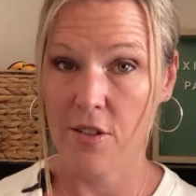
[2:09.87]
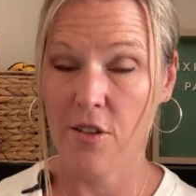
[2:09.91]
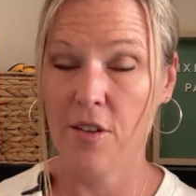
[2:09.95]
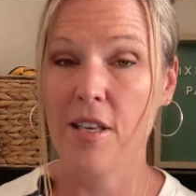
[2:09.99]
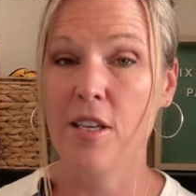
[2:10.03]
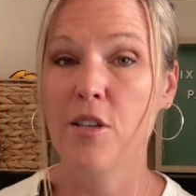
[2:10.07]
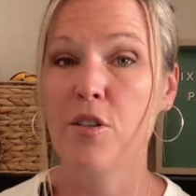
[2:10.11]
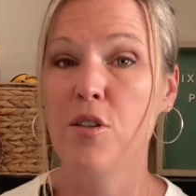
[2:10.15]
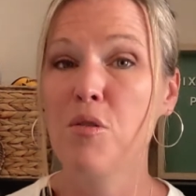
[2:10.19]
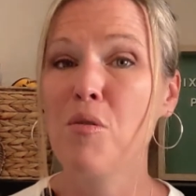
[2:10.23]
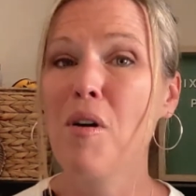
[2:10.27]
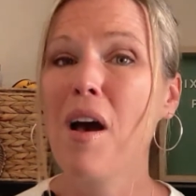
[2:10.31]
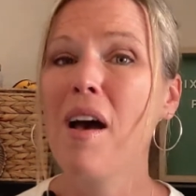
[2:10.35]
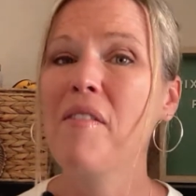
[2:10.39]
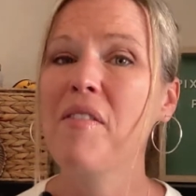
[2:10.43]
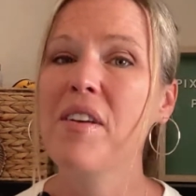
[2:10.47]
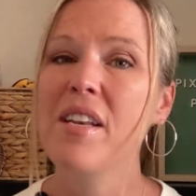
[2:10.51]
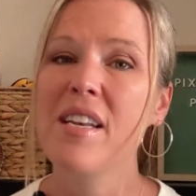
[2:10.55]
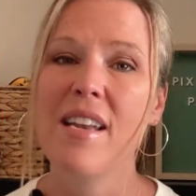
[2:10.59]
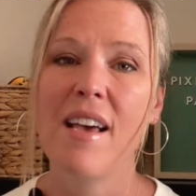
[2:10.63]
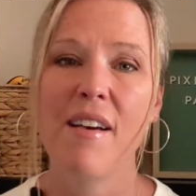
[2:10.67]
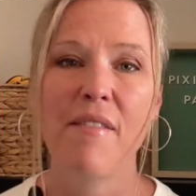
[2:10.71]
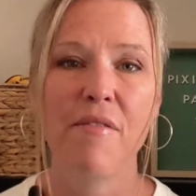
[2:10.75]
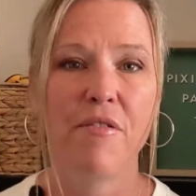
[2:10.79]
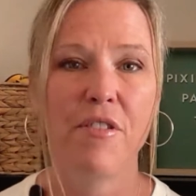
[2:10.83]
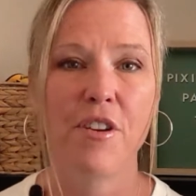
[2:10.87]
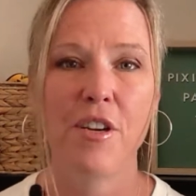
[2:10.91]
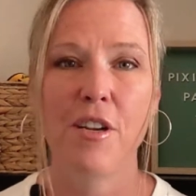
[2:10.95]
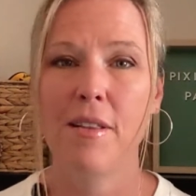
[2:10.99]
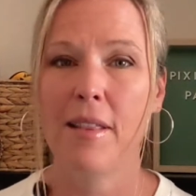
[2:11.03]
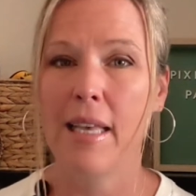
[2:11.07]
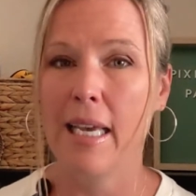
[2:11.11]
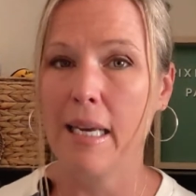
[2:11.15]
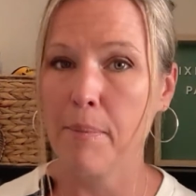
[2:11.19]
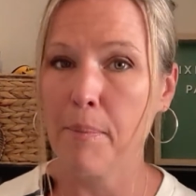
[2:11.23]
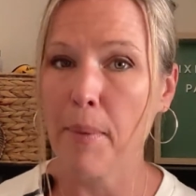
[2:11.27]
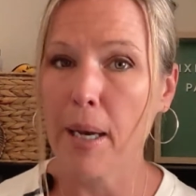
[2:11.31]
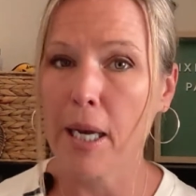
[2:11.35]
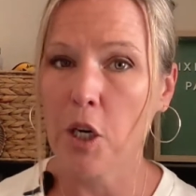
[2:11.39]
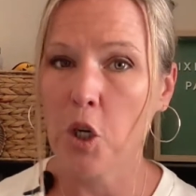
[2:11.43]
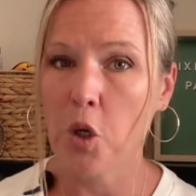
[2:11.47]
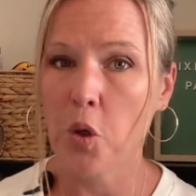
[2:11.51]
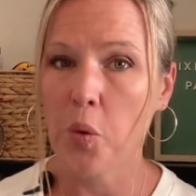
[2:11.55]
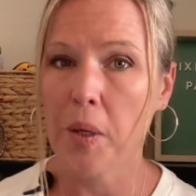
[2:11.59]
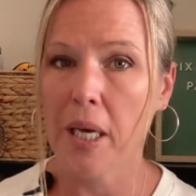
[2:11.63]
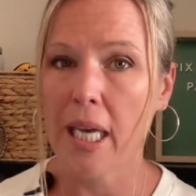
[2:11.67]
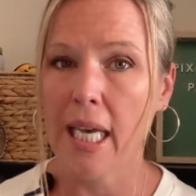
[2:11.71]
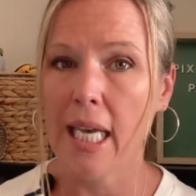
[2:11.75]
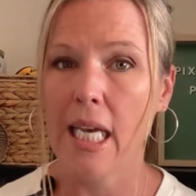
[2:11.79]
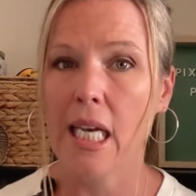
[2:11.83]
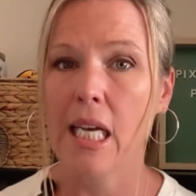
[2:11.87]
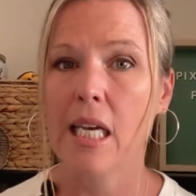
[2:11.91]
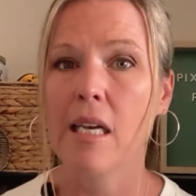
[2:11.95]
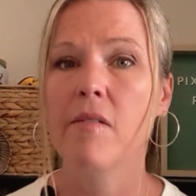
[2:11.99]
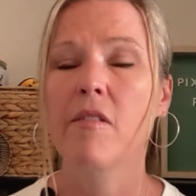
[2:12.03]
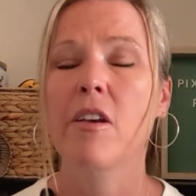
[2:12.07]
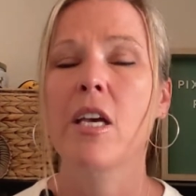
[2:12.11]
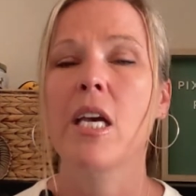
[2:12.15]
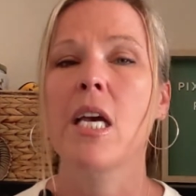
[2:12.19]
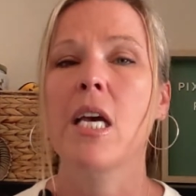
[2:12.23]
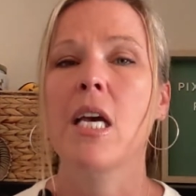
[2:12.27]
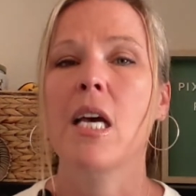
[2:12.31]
So they do have enough for you to like microwave,